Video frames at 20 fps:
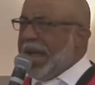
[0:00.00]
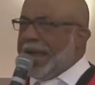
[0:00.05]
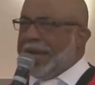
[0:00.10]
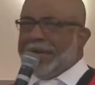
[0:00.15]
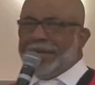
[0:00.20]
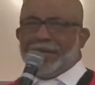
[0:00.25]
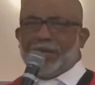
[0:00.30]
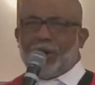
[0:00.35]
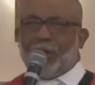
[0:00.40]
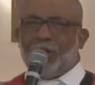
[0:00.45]

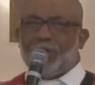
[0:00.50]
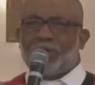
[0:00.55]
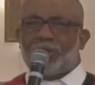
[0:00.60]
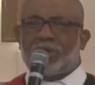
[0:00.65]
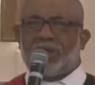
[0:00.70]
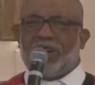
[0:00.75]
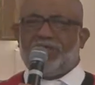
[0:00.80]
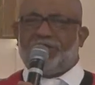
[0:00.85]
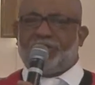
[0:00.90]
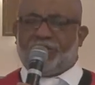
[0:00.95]
and
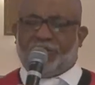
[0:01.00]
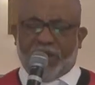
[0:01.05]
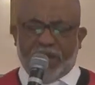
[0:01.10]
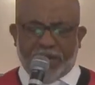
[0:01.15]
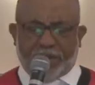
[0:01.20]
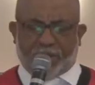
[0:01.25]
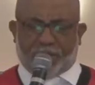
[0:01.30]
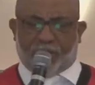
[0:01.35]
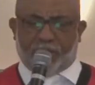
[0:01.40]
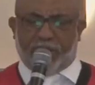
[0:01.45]
curse a
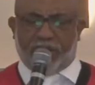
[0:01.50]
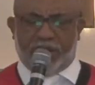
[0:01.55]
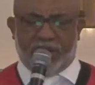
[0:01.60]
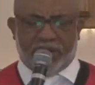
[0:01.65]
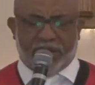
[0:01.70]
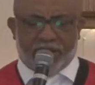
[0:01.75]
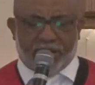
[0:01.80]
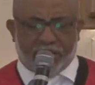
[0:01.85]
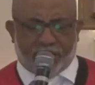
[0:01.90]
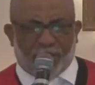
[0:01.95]
fig tree
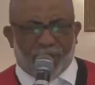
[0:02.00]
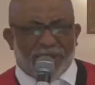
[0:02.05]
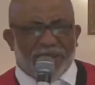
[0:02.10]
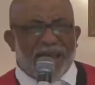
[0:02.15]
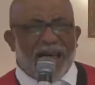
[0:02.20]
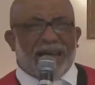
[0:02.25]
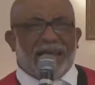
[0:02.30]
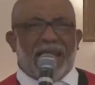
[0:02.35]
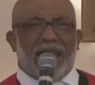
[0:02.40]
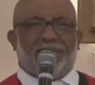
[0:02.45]
for
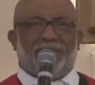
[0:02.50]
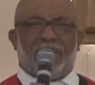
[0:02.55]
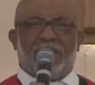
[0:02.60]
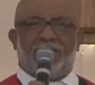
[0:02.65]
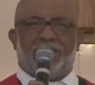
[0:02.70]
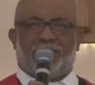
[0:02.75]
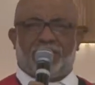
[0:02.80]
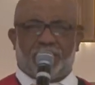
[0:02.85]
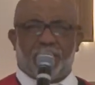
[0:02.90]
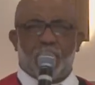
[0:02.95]
not
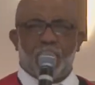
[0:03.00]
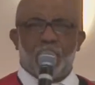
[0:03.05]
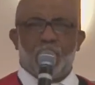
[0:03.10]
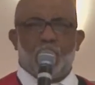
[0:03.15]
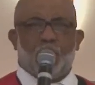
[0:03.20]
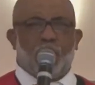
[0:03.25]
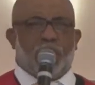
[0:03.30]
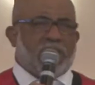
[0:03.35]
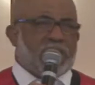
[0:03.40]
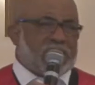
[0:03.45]
having fruit
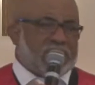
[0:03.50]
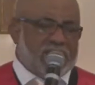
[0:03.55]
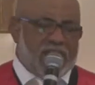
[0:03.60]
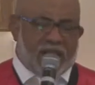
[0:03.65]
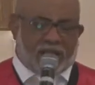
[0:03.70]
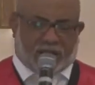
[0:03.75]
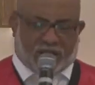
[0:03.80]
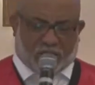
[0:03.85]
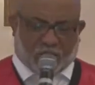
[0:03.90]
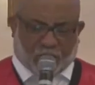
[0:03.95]
when it's
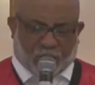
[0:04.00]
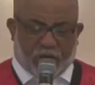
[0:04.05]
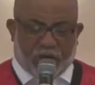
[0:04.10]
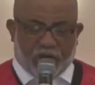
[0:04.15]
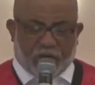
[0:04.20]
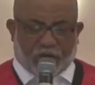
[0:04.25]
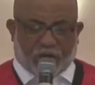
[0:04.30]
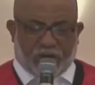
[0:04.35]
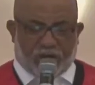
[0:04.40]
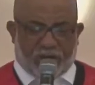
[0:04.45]
not the
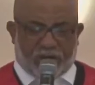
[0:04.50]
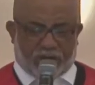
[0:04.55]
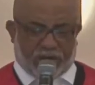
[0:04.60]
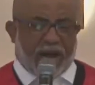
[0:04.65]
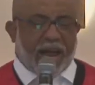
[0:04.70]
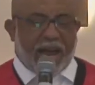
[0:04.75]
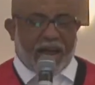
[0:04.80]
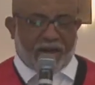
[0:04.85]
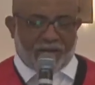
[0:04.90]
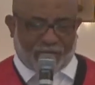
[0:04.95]
season
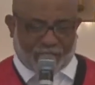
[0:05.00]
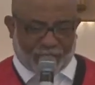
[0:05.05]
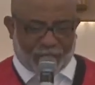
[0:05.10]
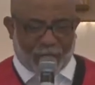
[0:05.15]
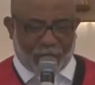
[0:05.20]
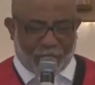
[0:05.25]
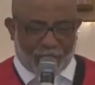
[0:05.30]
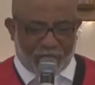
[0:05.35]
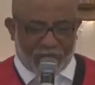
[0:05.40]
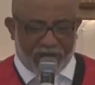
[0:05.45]
to have
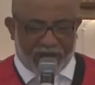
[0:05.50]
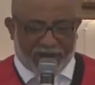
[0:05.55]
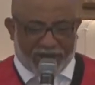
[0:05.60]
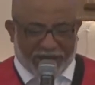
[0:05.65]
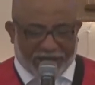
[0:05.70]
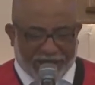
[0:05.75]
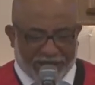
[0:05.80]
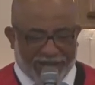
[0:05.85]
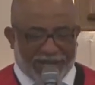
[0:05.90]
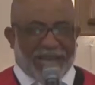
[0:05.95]
fruit.
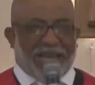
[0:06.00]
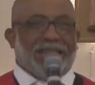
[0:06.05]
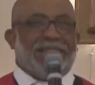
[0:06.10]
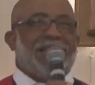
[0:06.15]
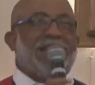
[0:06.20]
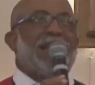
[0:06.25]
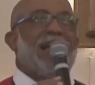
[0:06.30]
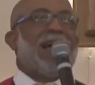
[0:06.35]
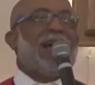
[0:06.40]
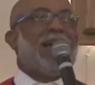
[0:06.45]
And
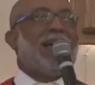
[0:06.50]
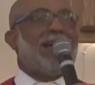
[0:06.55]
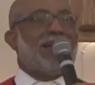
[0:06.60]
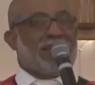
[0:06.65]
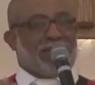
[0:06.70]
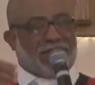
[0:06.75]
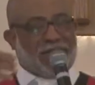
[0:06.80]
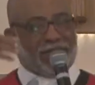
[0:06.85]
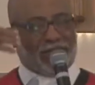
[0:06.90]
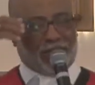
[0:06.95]
then I
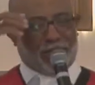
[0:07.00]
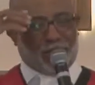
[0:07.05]
had to